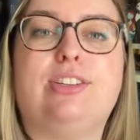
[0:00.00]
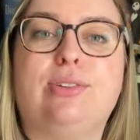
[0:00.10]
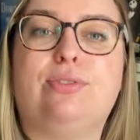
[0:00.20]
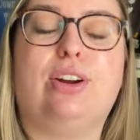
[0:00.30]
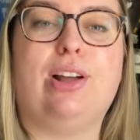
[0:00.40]
so
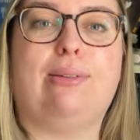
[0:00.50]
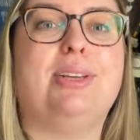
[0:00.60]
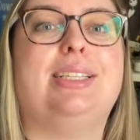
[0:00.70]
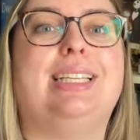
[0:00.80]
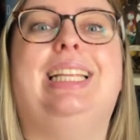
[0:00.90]
it's very
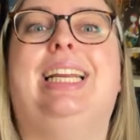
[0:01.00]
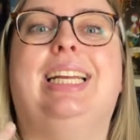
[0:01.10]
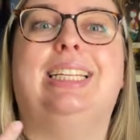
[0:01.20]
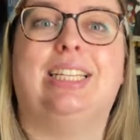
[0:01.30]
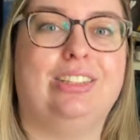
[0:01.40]
obviously leaning
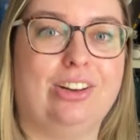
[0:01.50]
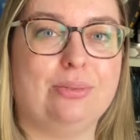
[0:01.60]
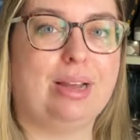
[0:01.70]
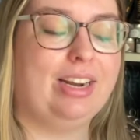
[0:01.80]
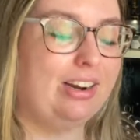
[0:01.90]
into the
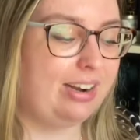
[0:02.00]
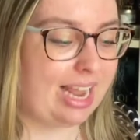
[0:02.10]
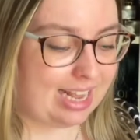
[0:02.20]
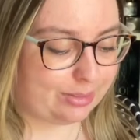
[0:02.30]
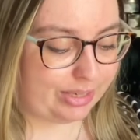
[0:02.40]
non-binary
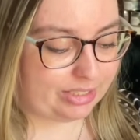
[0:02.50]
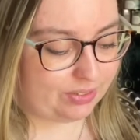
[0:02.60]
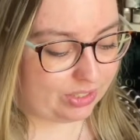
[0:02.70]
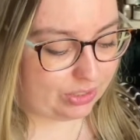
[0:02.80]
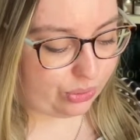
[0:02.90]
aspect of
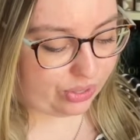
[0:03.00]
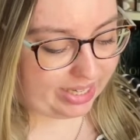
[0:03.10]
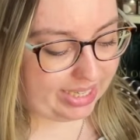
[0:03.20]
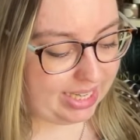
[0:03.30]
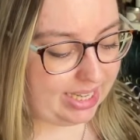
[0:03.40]
the story.